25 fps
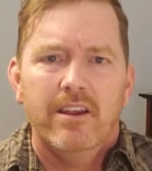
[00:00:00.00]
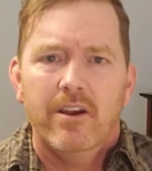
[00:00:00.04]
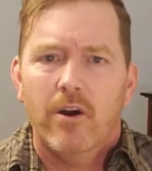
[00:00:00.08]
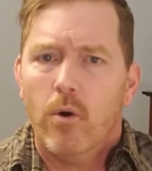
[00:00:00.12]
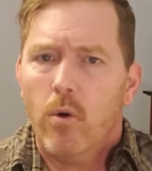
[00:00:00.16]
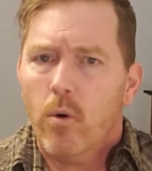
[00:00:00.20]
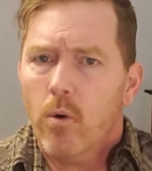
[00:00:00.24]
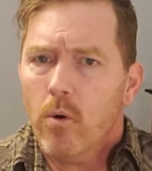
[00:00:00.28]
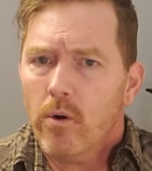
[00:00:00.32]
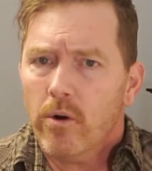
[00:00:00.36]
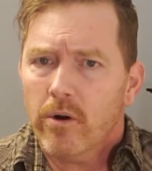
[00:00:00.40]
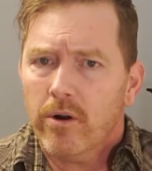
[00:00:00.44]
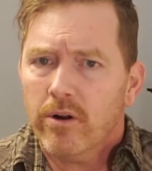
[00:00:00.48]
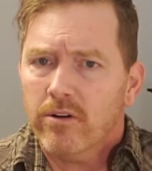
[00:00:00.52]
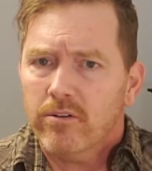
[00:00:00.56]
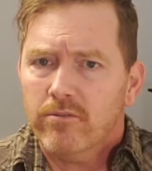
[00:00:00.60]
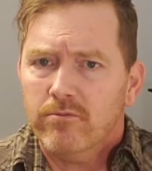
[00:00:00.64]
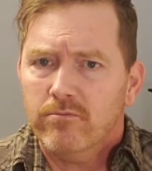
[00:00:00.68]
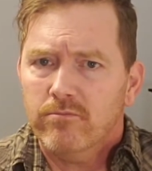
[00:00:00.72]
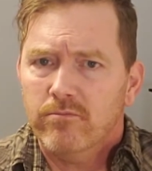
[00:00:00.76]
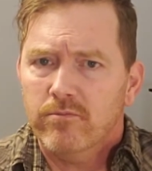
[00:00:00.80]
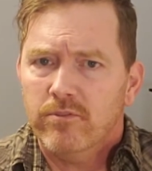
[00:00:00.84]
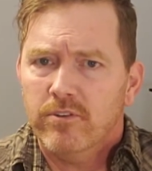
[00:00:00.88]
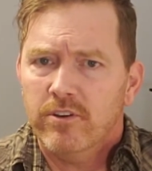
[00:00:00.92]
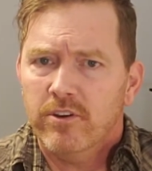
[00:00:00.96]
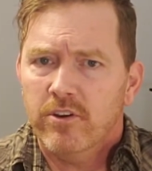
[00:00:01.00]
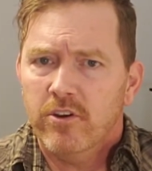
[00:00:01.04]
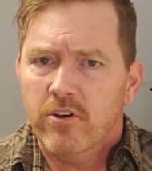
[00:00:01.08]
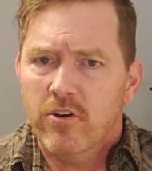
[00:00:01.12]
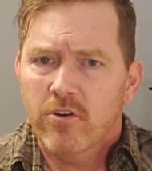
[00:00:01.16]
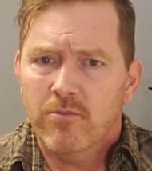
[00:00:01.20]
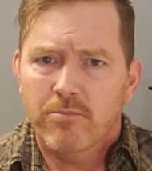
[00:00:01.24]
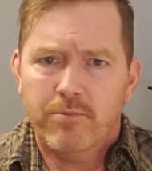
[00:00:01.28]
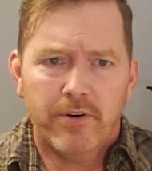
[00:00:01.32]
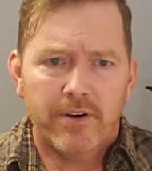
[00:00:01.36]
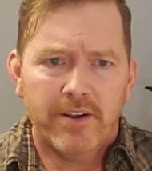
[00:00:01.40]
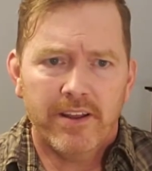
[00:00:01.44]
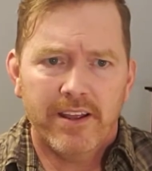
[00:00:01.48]
Or
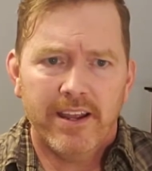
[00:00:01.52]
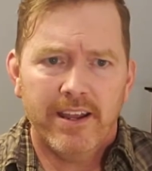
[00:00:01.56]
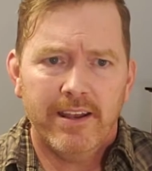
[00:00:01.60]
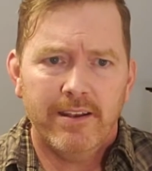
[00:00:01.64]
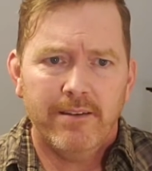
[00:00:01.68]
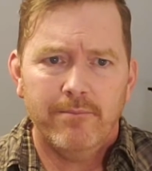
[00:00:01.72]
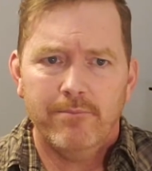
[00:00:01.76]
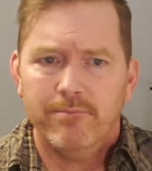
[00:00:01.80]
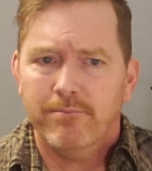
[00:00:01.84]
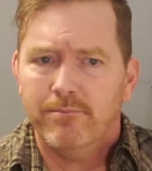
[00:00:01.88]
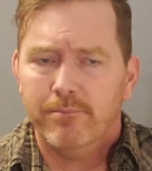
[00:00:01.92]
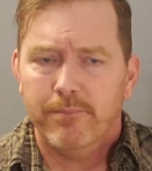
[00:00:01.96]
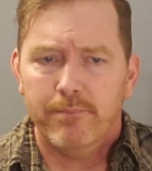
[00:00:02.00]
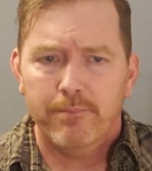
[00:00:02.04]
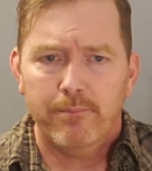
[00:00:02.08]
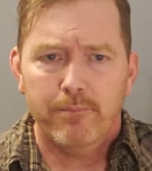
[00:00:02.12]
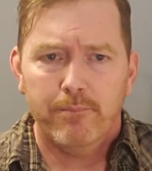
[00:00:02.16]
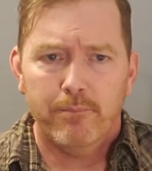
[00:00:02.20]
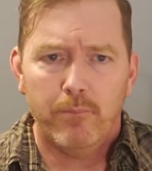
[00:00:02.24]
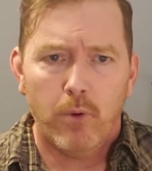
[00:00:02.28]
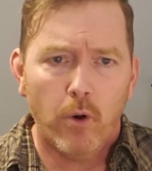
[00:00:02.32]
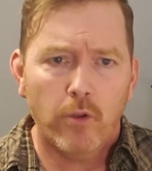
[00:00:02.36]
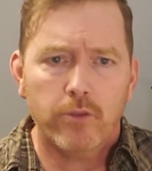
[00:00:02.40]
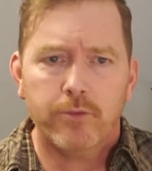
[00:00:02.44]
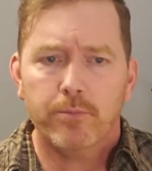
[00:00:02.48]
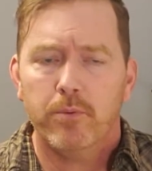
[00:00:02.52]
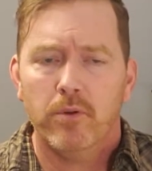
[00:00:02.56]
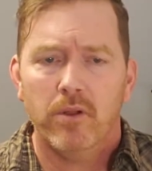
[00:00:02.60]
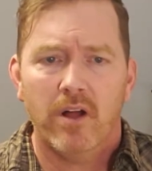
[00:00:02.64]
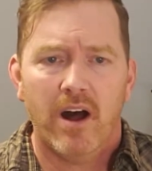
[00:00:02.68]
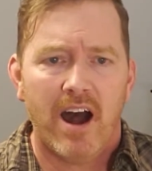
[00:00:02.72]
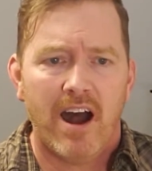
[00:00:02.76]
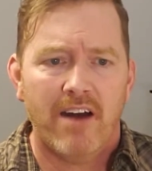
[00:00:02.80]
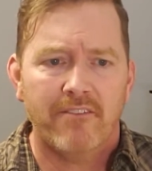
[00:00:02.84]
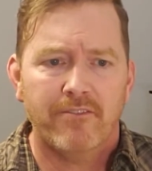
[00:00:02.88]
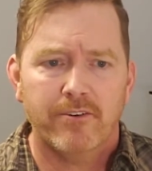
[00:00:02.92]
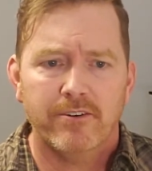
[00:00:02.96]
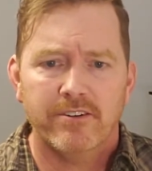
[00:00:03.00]
you put in multiple
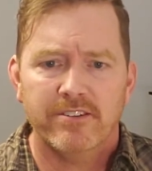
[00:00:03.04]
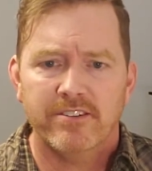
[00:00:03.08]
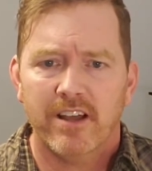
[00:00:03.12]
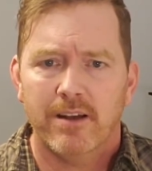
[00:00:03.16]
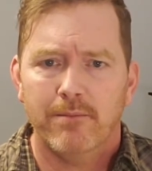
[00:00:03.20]
offers